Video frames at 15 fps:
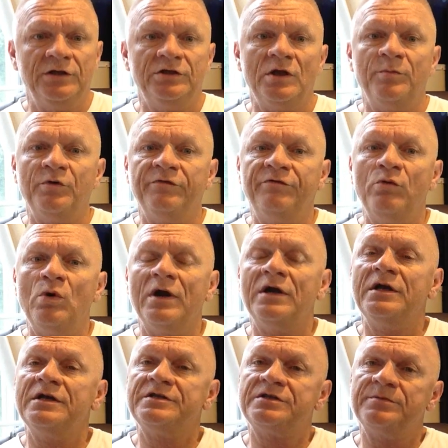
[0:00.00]
Number
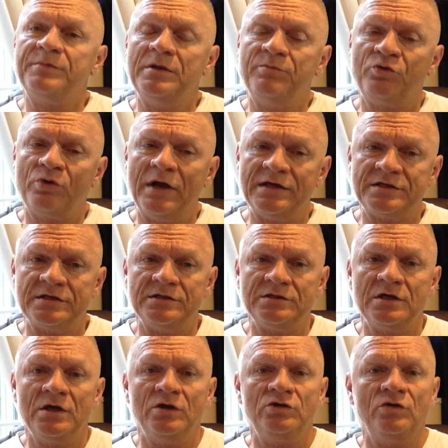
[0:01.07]
4 is to be present.